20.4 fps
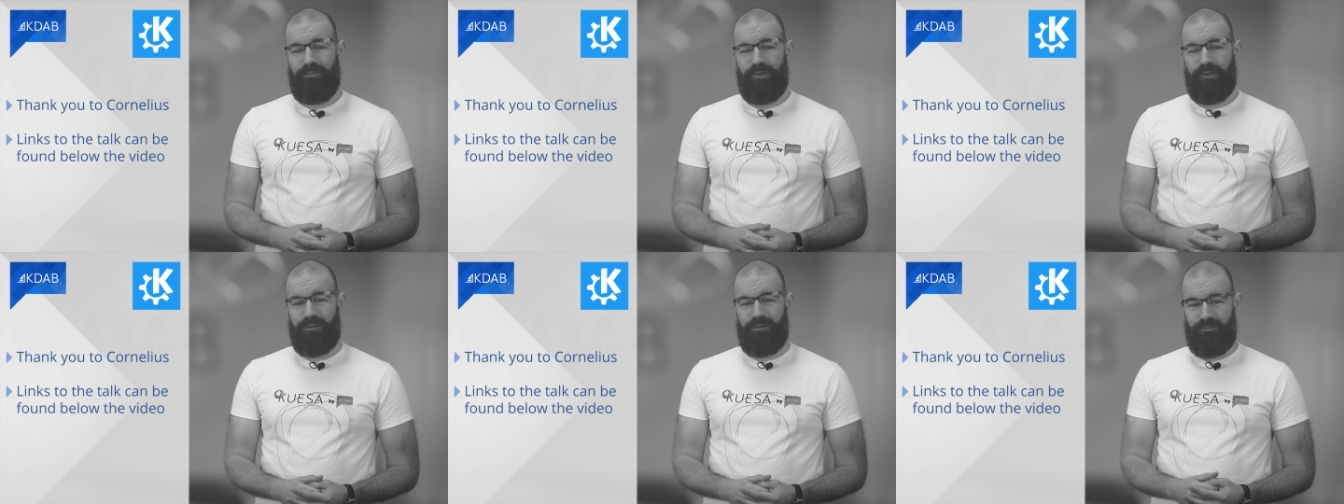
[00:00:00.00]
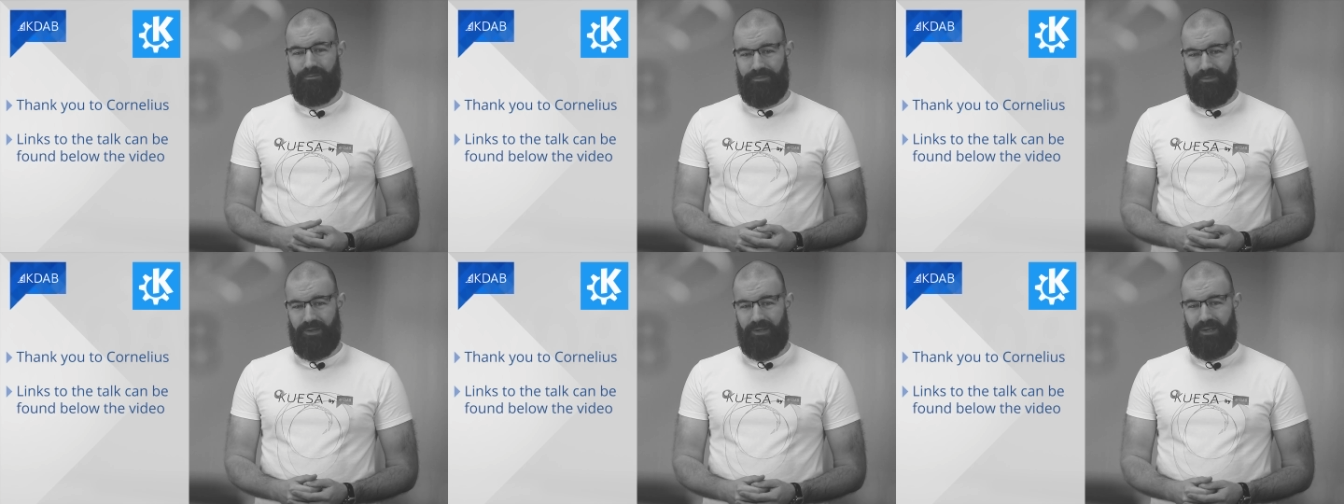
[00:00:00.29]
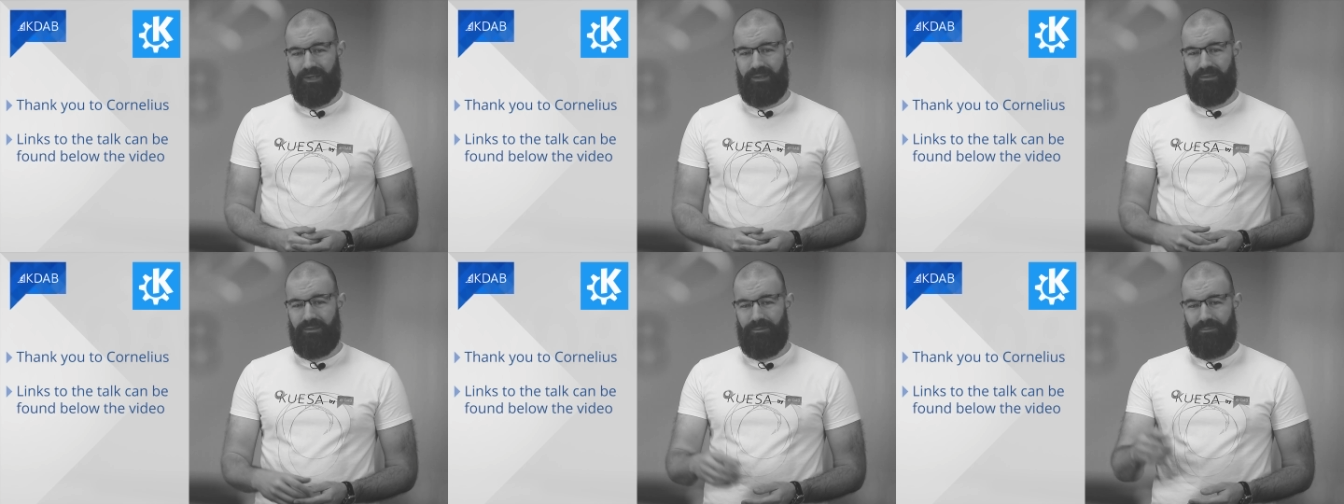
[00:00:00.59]
you can
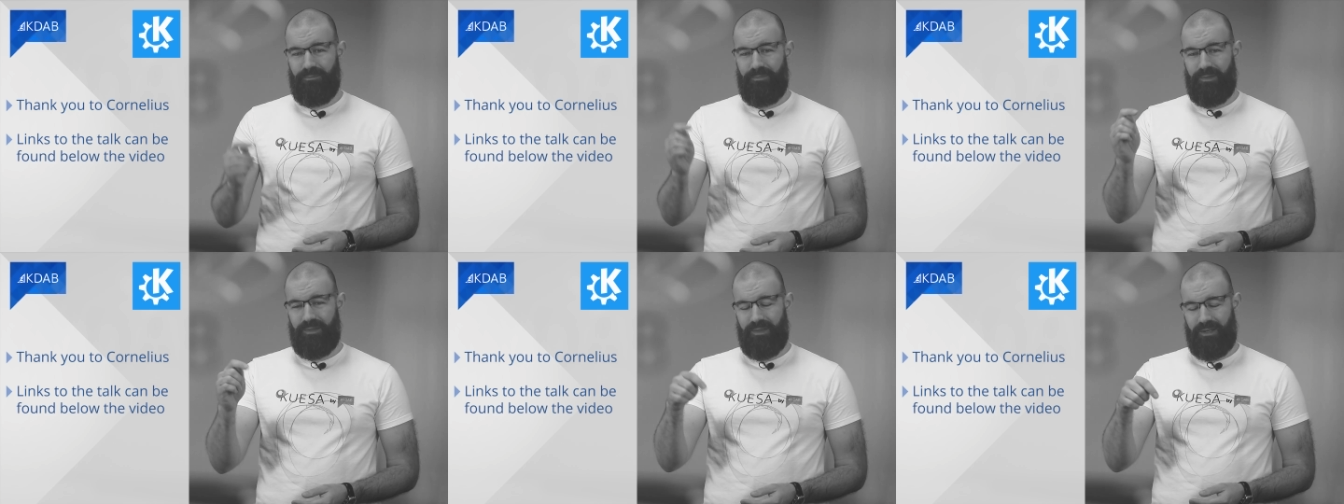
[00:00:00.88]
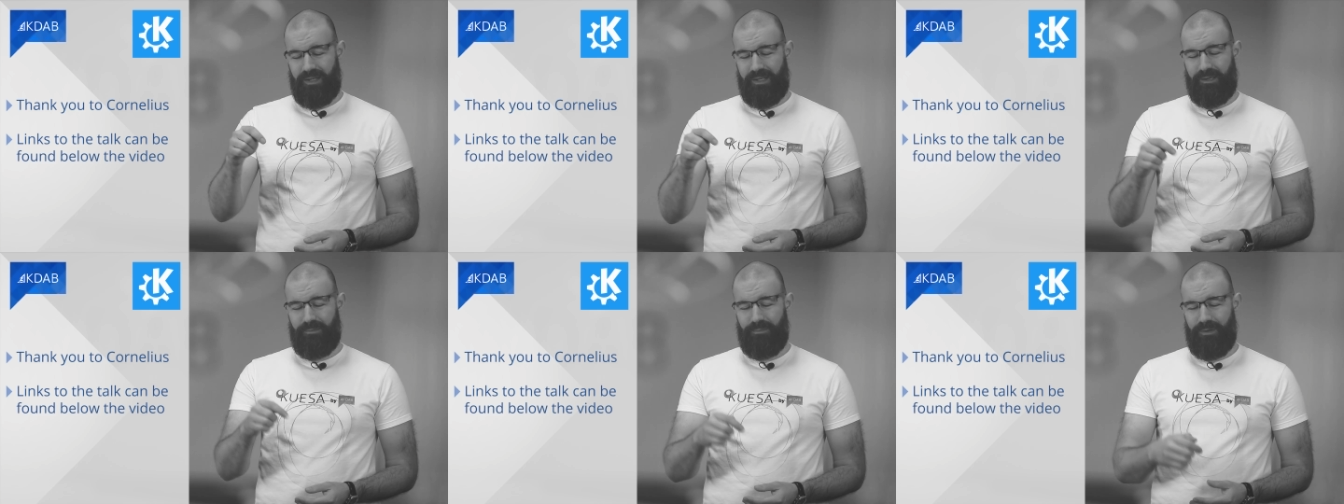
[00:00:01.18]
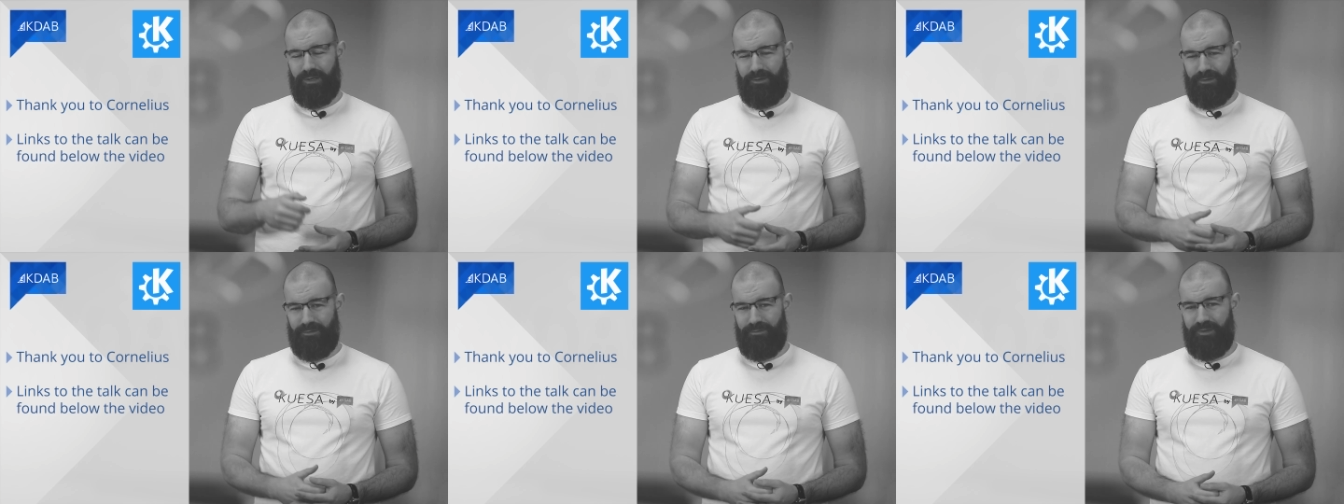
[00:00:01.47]
find the link
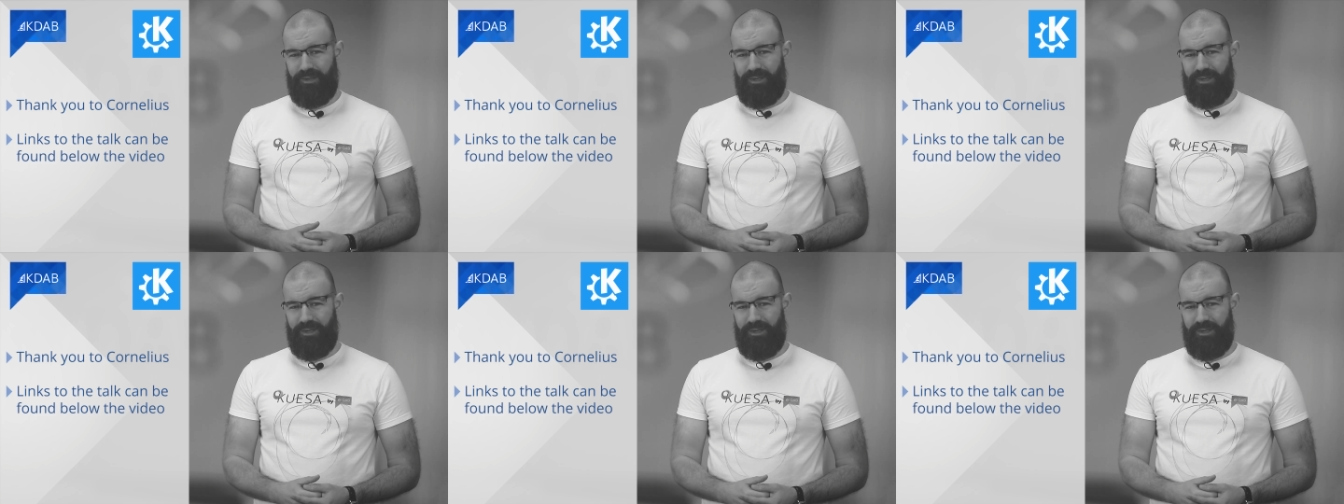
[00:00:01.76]
below the